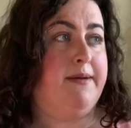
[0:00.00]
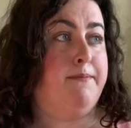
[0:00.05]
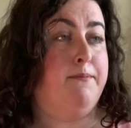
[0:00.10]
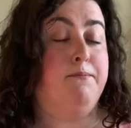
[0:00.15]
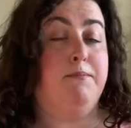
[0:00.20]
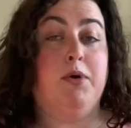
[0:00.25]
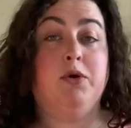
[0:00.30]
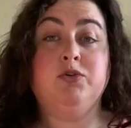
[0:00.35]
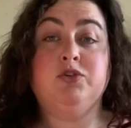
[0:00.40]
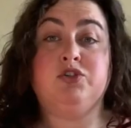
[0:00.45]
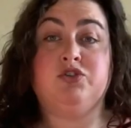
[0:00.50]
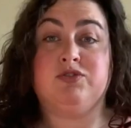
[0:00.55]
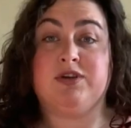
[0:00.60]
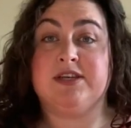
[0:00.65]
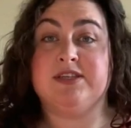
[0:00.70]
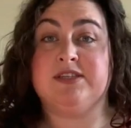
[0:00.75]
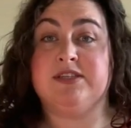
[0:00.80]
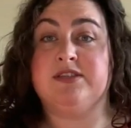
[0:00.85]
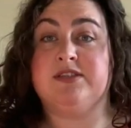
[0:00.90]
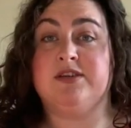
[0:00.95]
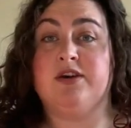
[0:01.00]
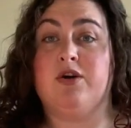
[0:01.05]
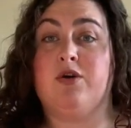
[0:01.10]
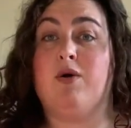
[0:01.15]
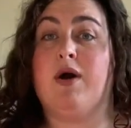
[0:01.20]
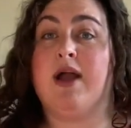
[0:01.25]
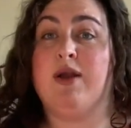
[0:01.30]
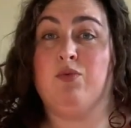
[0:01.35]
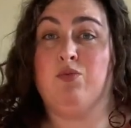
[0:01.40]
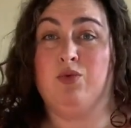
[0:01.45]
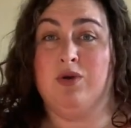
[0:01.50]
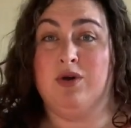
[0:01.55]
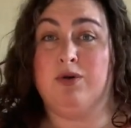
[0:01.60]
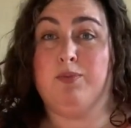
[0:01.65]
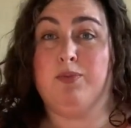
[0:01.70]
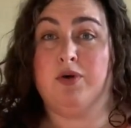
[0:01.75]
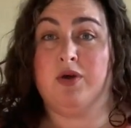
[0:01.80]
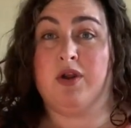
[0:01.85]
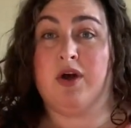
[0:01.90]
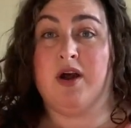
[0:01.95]
Most dresses though, I will
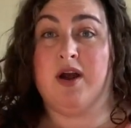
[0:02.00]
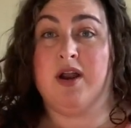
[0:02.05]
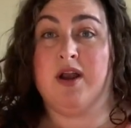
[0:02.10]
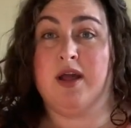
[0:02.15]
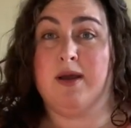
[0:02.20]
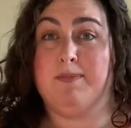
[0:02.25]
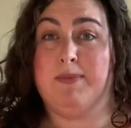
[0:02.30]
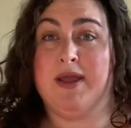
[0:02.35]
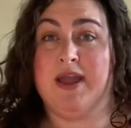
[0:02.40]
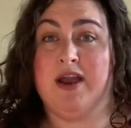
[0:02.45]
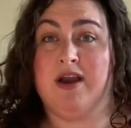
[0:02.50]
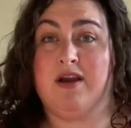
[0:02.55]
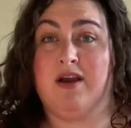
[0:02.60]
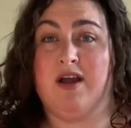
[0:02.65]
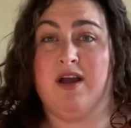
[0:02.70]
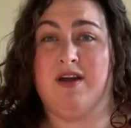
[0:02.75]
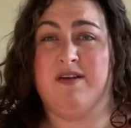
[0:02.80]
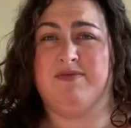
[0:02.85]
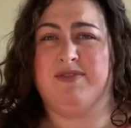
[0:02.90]
put on a pair of